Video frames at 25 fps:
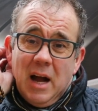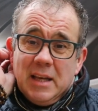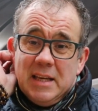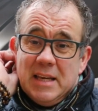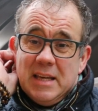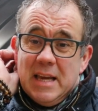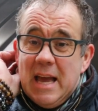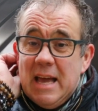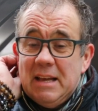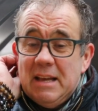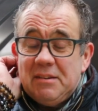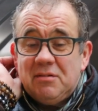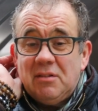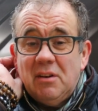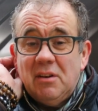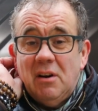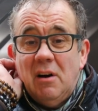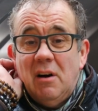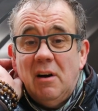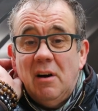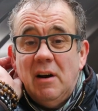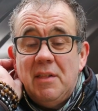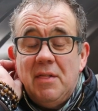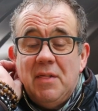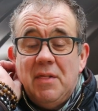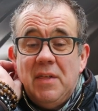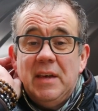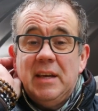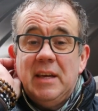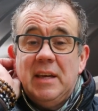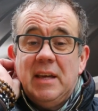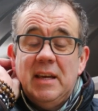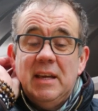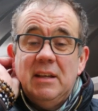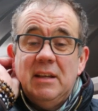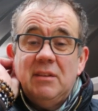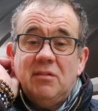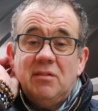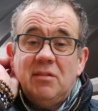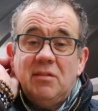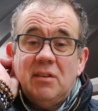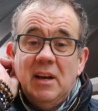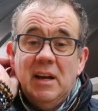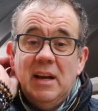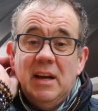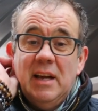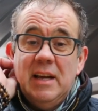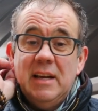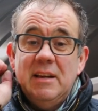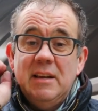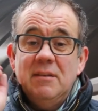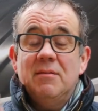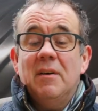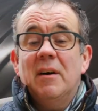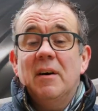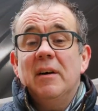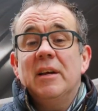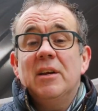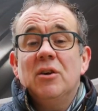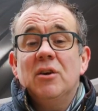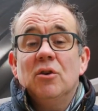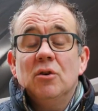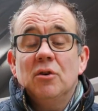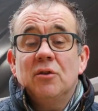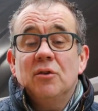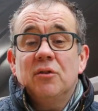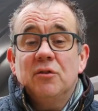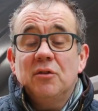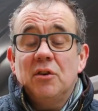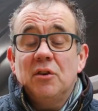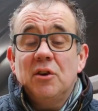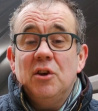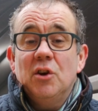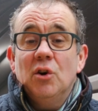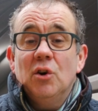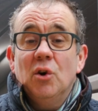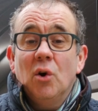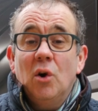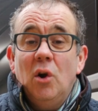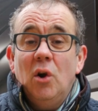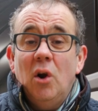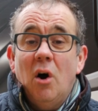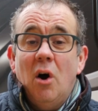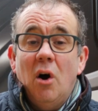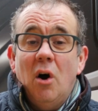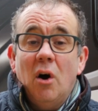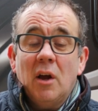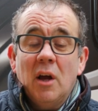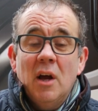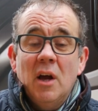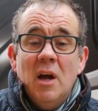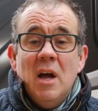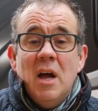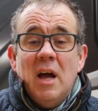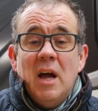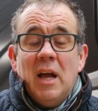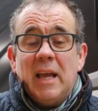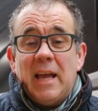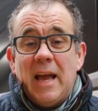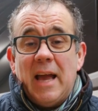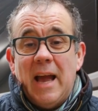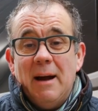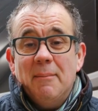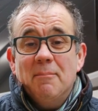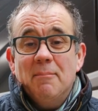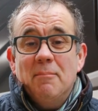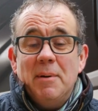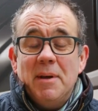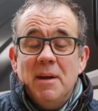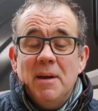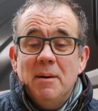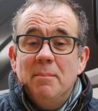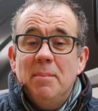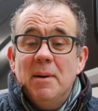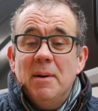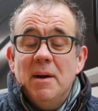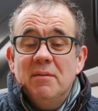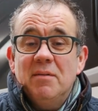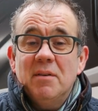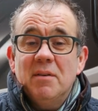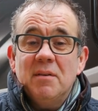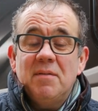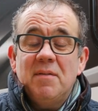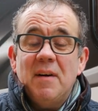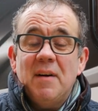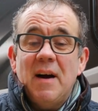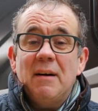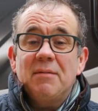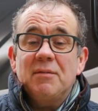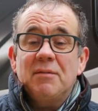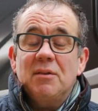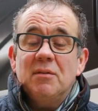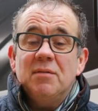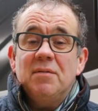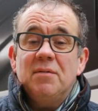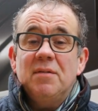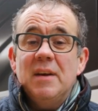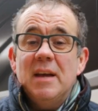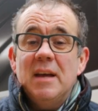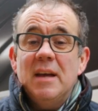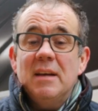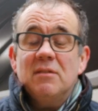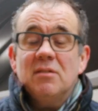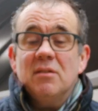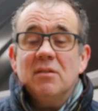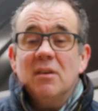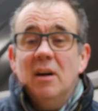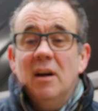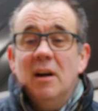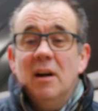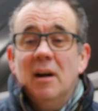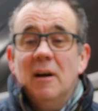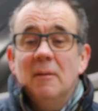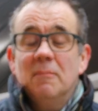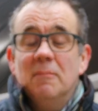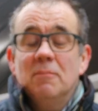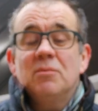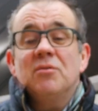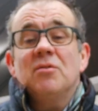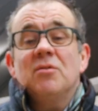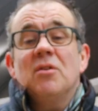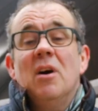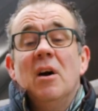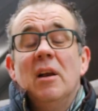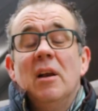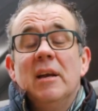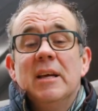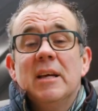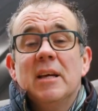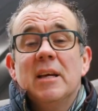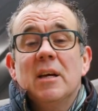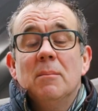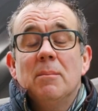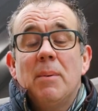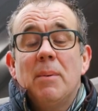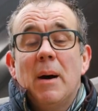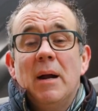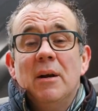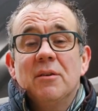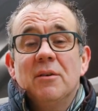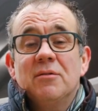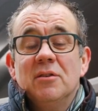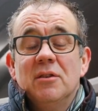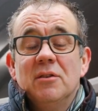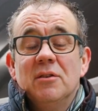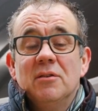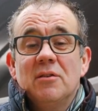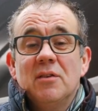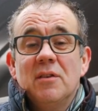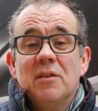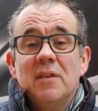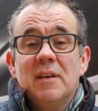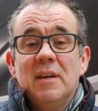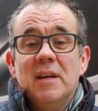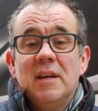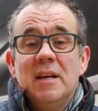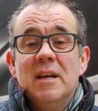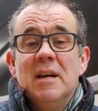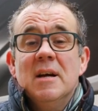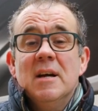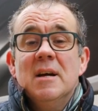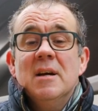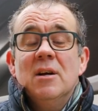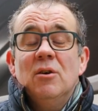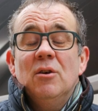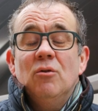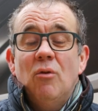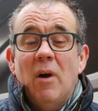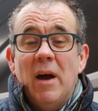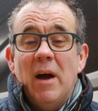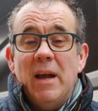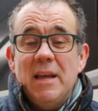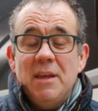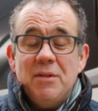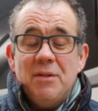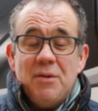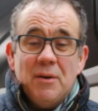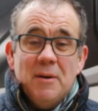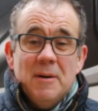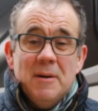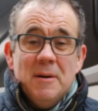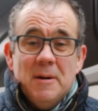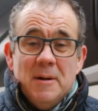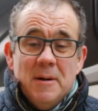Yes, I think it's a very good secure lock. Can be a bit of a faff to fit, certainly in comparison to the Wraith.